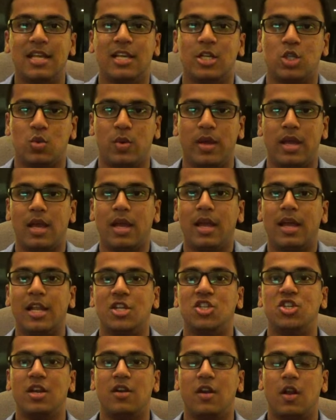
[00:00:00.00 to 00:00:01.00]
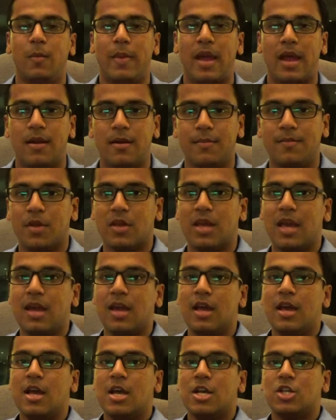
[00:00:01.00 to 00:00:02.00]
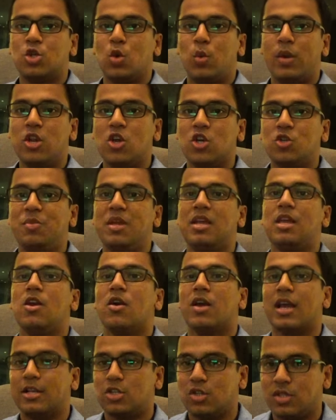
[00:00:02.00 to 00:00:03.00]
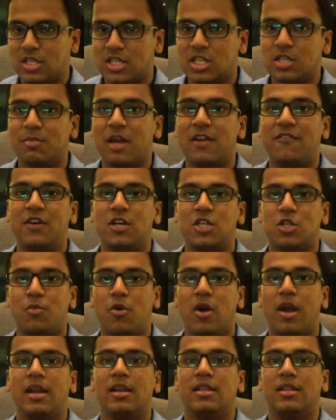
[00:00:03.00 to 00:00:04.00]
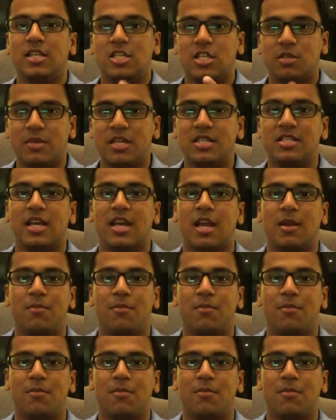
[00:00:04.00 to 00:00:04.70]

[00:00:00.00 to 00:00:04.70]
this way, in a general manner, okay? So when you're speaking, okay, so this is my first point, this is my second